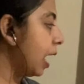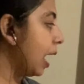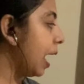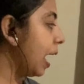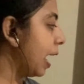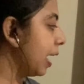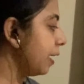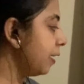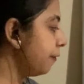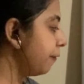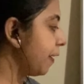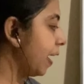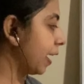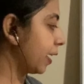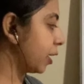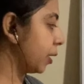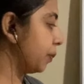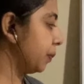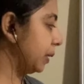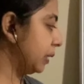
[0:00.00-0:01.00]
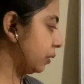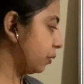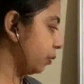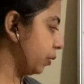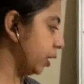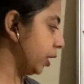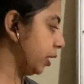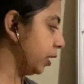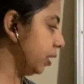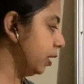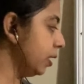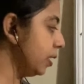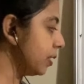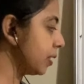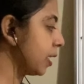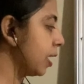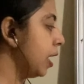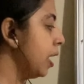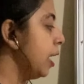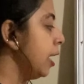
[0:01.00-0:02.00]
And fact number 3
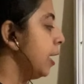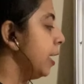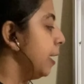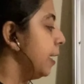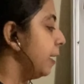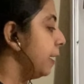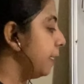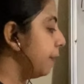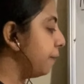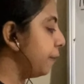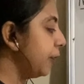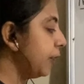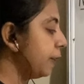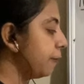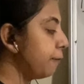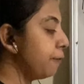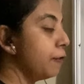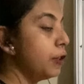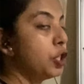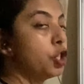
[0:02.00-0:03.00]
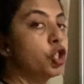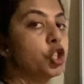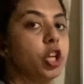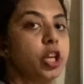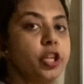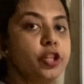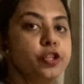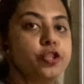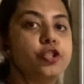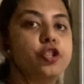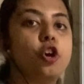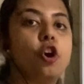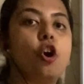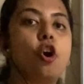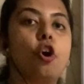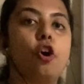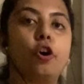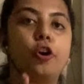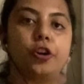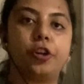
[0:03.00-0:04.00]
is, even if we change the
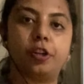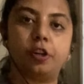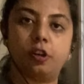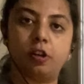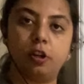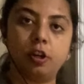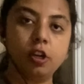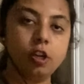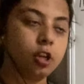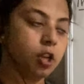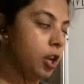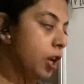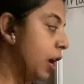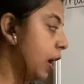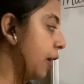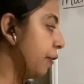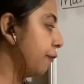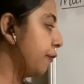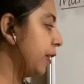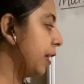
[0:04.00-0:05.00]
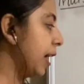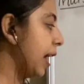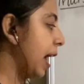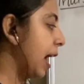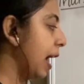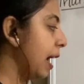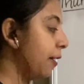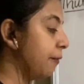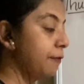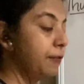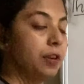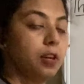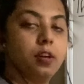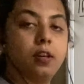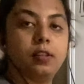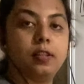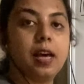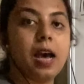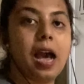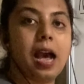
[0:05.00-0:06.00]
order, we have
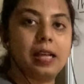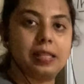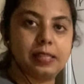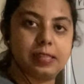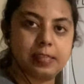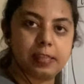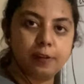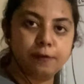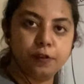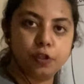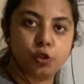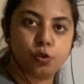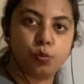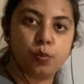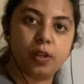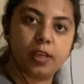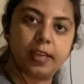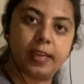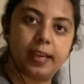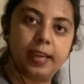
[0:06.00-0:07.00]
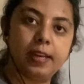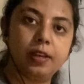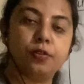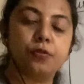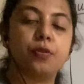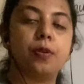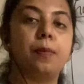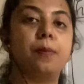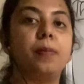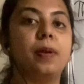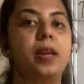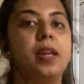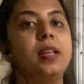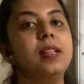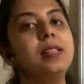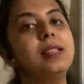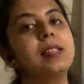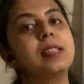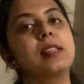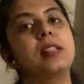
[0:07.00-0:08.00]
the answer which we get
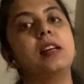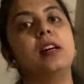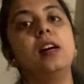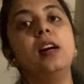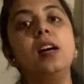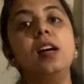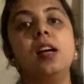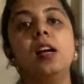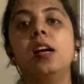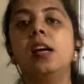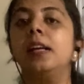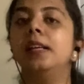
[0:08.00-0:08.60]
remains the